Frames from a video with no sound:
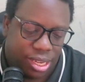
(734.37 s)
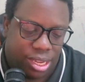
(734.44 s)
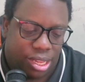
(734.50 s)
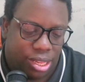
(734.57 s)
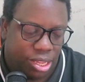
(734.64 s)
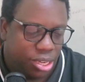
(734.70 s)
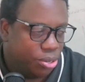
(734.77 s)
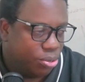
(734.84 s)

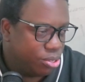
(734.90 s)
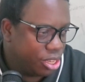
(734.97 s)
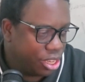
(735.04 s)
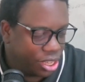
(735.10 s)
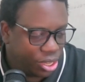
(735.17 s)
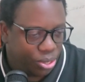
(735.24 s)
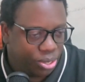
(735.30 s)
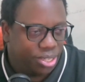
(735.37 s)
And then you
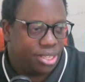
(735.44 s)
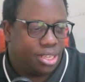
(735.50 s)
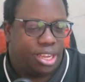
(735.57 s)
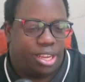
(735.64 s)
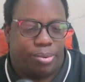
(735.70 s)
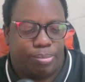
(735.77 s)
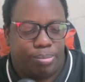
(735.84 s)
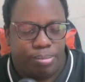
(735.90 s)
take your
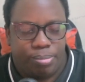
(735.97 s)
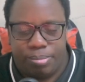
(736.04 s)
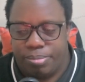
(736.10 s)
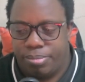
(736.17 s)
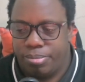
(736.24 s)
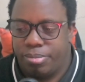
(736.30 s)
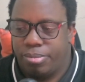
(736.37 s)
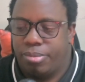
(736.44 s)
stem
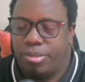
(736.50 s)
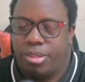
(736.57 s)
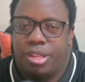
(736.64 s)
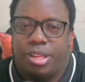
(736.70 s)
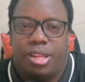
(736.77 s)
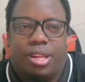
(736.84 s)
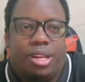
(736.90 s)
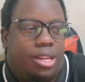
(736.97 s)

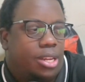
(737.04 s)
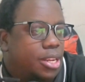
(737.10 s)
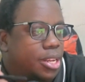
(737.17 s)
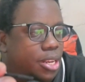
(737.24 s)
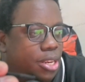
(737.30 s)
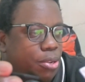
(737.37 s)
and